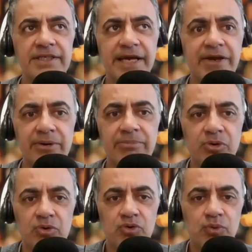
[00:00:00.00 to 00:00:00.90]
these AI
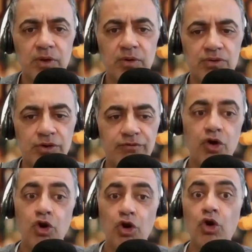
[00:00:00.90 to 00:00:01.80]
models will sort of
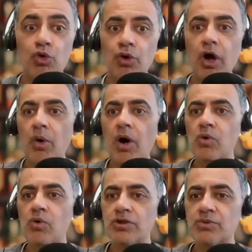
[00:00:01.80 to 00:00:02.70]
grow
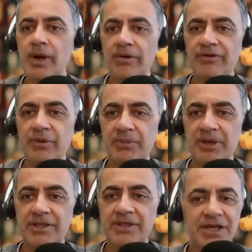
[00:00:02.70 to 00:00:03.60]
old as well, if you know what I
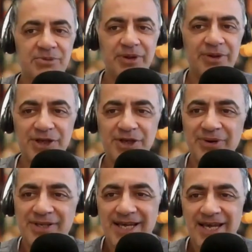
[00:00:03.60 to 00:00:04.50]
mean. What they'll
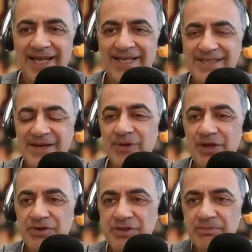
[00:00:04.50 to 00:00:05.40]
do is they'll
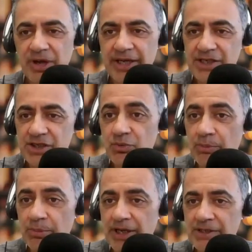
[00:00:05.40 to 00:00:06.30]
use them like it's a
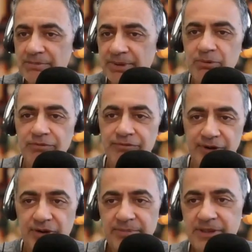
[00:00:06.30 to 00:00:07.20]
real person. People
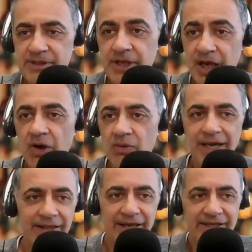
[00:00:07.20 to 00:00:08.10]
view them as, oh,
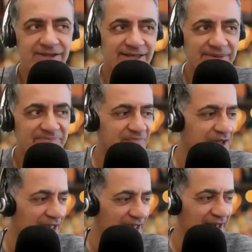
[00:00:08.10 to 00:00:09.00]
that's
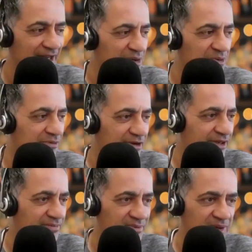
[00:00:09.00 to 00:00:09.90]

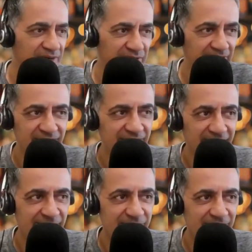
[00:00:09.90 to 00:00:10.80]
whoever her
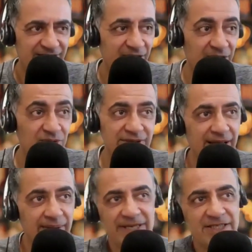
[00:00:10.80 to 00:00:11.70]
name is. They say, oh, it's
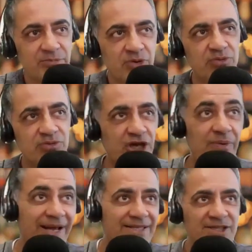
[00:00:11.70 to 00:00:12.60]
that amazing model,
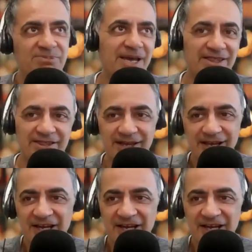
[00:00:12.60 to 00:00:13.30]
Joanne Smith.